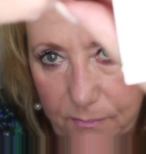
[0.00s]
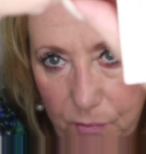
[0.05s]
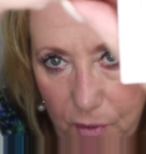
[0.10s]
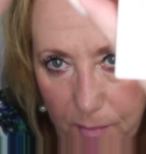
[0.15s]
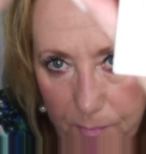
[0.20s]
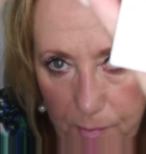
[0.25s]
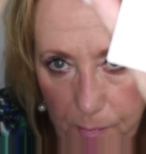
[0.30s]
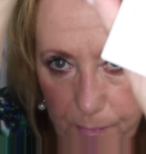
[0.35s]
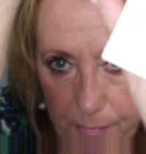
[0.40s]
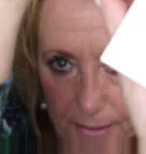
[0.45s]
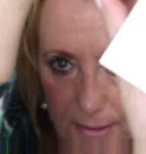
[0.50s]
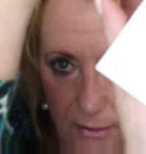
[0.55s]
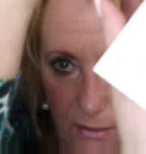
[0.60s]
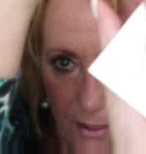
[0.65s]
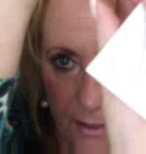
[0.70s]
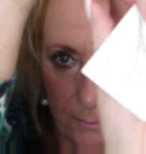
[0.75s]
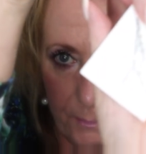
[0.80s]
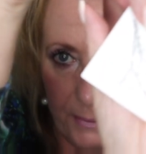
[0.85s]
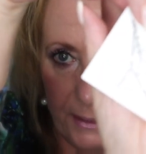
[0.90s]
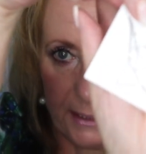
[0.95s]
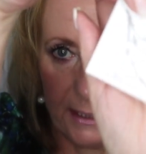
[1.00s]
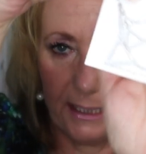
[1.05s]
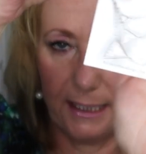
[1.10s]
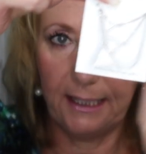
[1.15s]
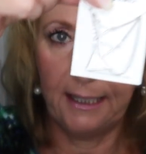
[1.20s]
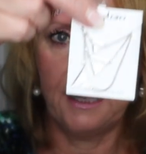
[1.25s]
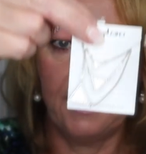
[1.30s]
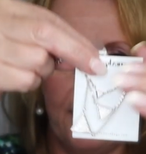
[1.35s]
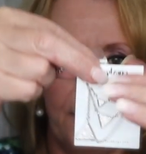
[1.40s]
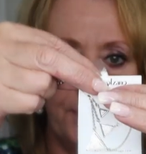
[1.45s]
Probably not
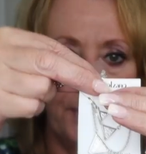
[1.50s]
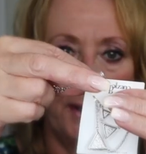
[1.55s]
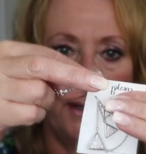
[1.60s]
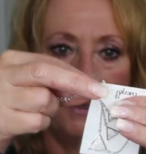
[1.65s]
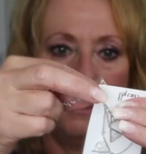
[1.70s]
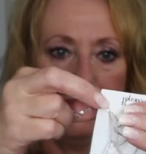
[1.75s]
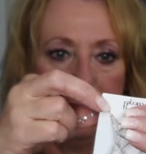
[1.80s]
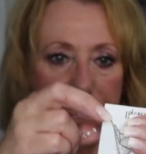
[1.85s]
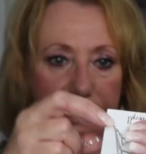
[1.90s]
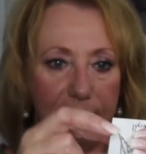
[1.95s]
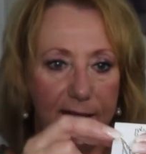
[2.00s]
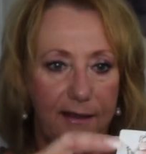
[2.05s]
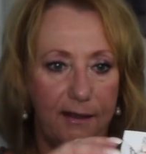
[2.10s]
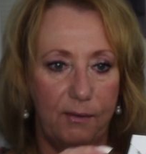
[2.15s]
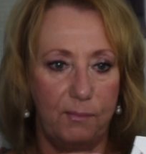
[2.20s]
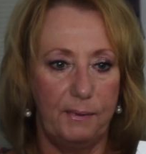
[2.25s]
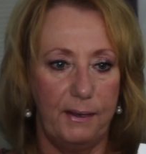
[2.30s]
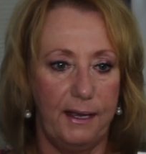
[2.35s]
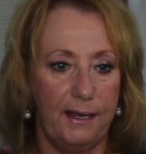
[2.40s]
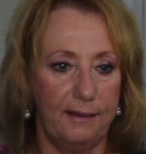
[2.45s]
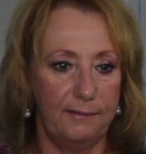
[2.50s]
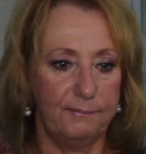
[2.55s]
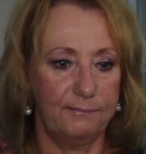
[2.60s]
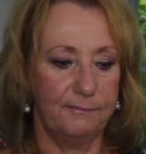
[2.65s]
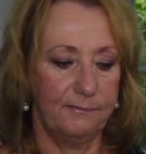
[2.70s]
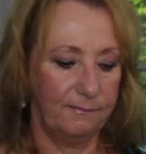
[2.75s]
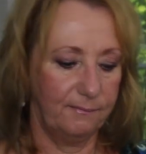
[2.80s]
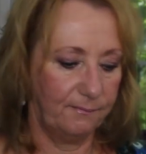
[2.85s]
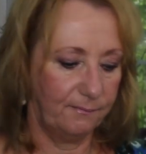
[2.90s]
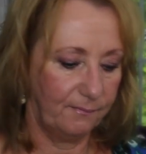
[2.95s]
picking it up,
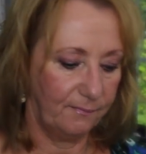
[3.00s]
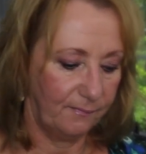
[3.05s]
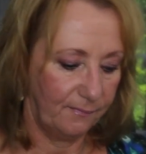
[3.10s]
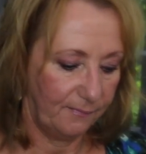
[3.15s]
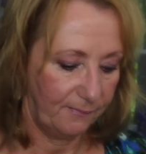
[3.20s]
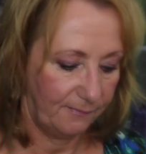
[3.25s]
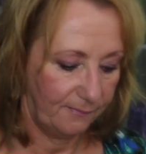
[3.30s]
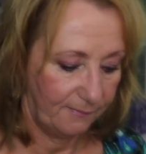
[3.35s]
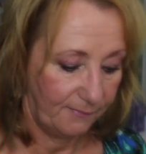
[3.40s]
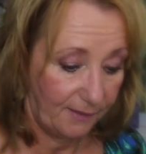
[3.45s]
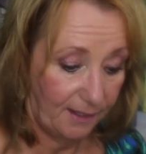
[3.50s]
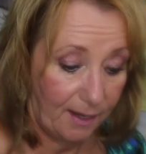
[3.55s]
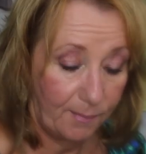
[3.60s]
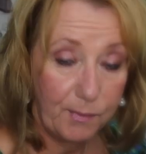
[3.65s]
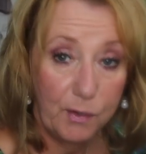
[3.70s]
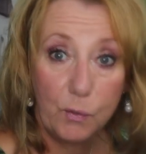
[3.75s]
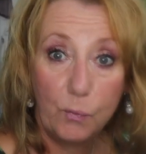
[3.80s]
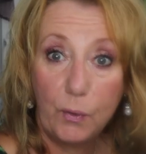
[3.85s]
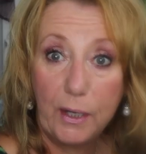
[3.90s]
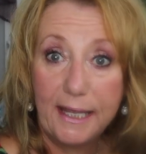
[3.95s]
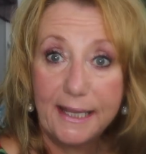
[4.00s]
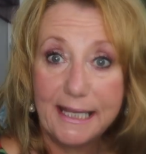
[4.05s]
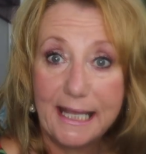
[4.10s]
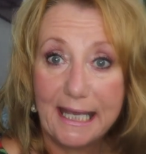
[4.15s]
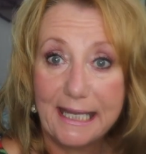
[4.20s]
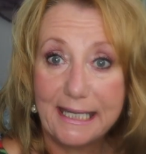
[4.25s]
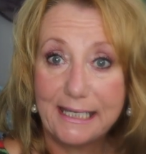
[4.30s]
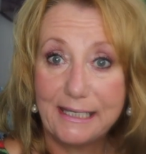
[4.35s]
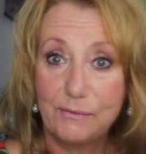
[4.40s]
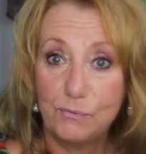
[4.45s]
but I'm going to wear
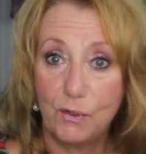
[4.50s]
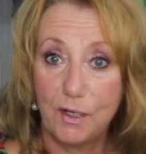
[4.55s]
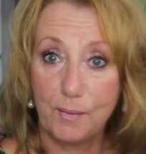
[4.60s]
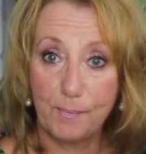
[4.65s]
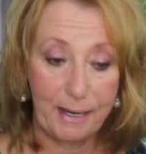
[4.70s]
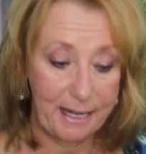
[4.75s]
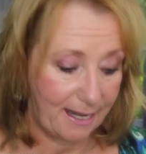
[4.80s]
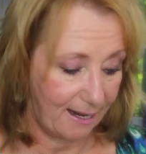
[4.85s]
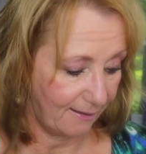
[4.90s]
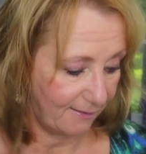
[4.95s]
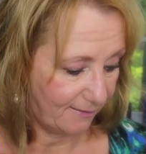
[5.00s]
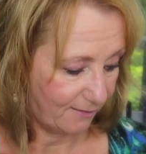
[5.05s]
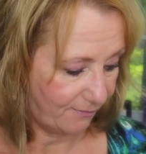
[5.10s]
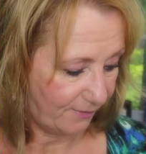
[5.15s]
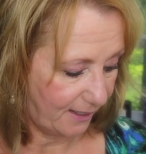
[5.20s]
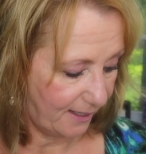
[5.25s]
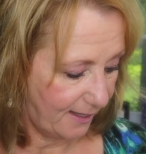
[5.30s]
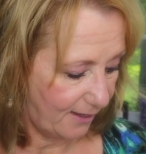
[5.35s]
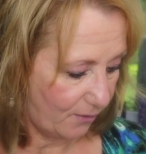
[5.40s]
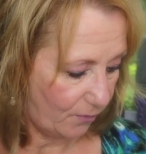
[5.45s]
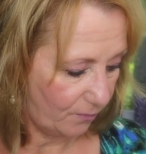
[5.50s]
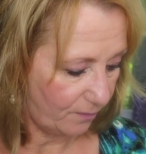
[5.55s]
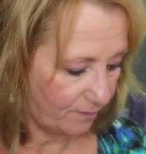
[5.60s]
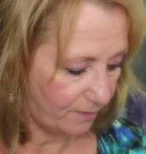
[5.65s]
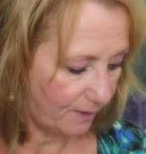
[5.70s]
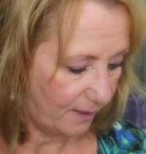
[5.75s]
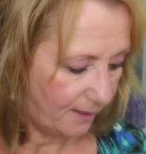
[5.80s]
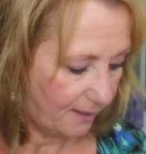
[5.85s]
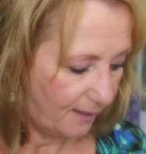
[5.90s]
that in one of my next videos.